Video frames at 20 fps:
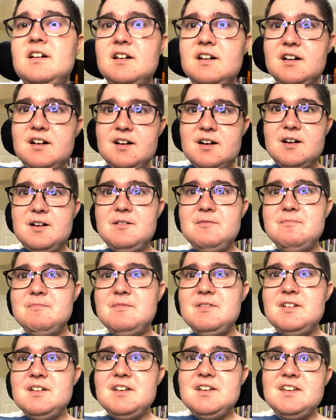Um,
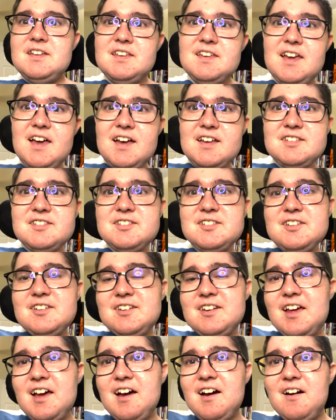yes,
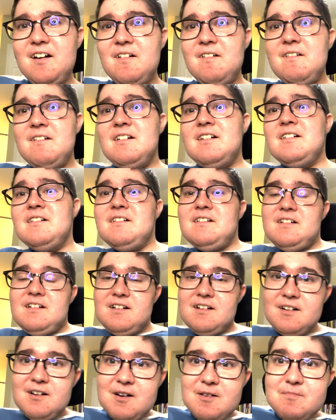and now
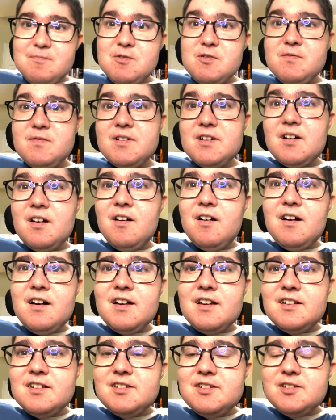uh, moving
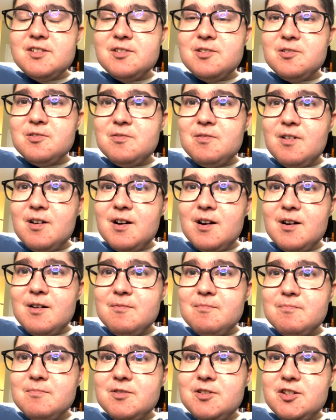on to
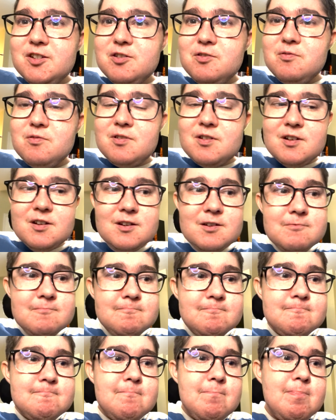um, Duke.
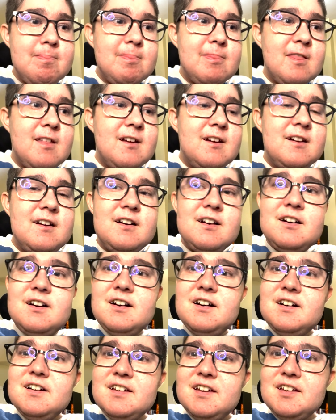
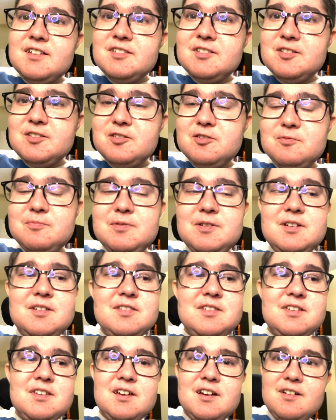Uh, yes, this will be
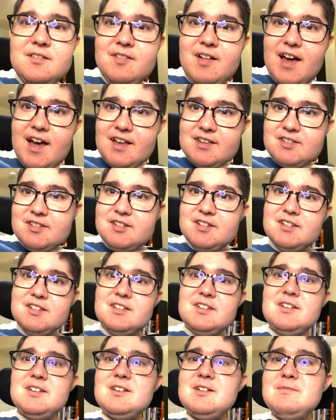the uh, last
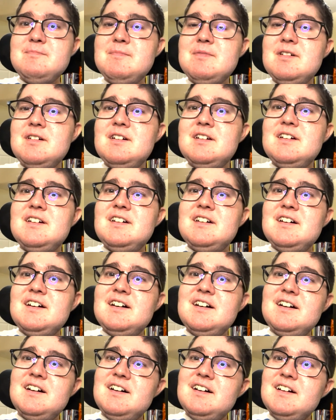team
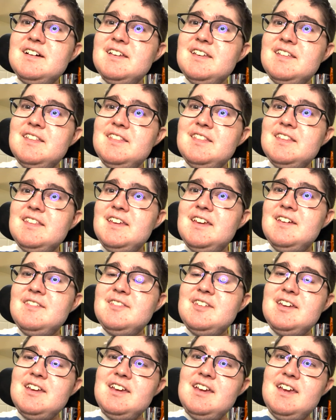uh, in
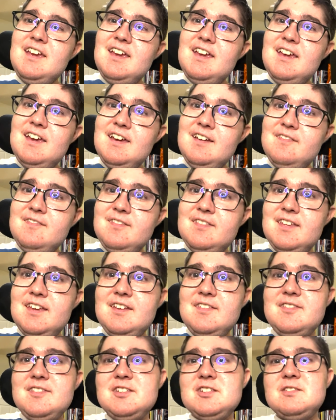in in
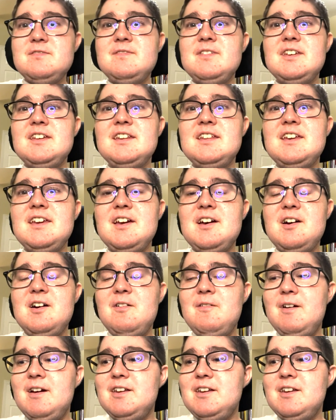in this video.